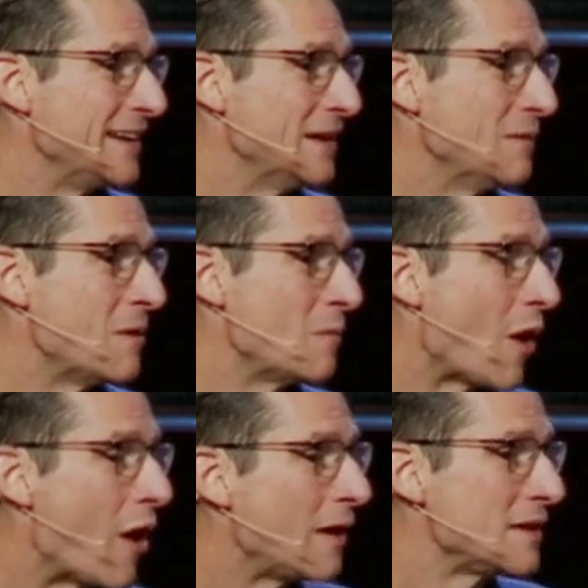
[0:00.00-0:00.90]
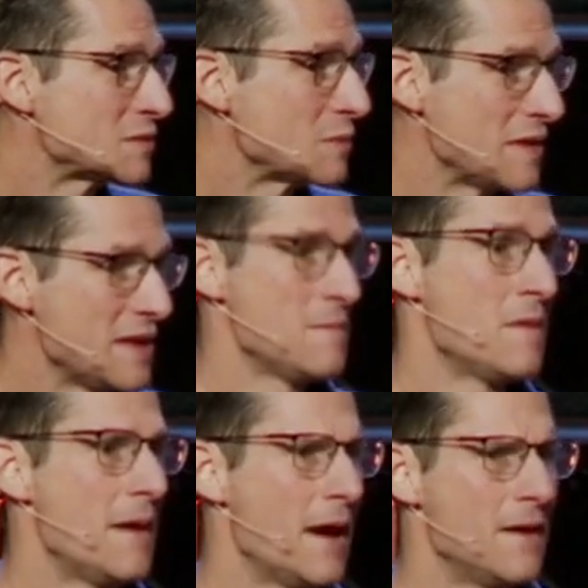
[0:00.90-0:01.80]
When we're honest with Him
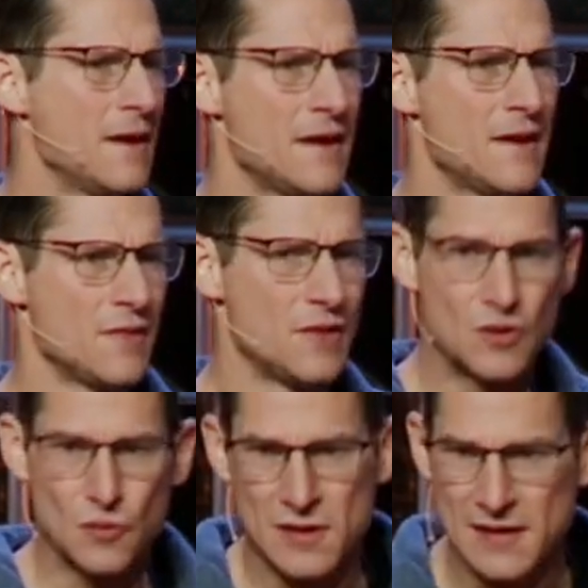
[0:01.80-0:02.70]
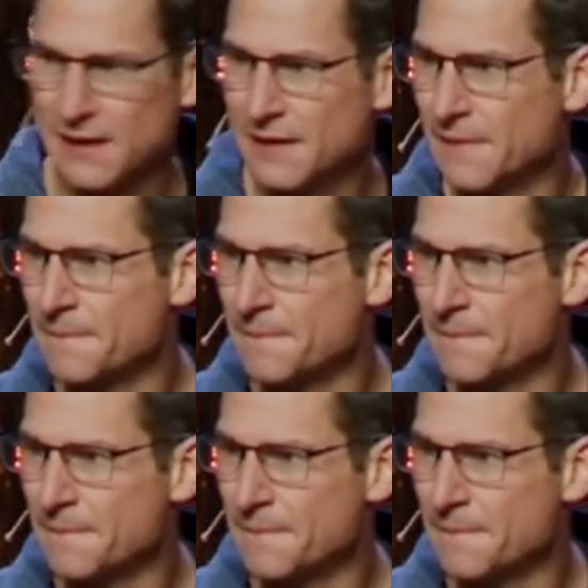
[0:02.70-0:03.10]
about the greed,